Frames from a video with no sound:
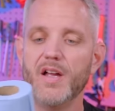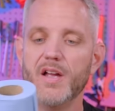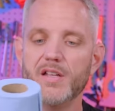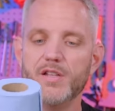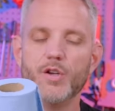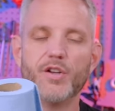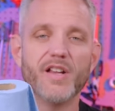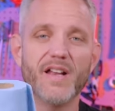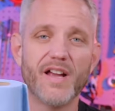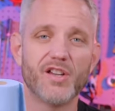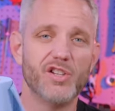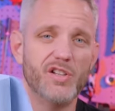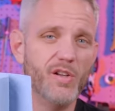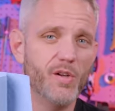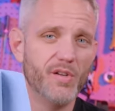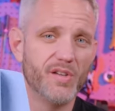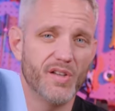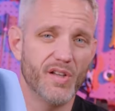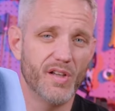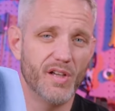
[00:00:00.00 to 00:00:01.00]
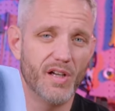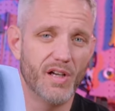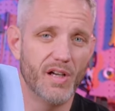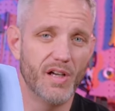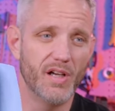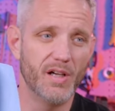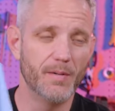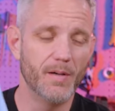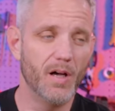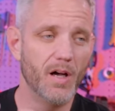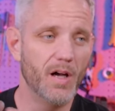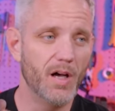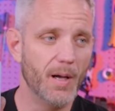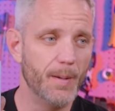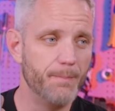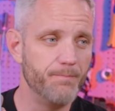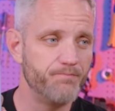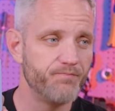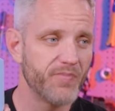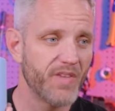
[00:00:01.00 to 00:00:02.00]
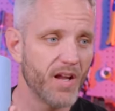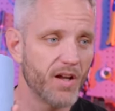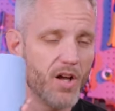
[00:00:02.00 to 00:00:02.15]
You could actually use a um,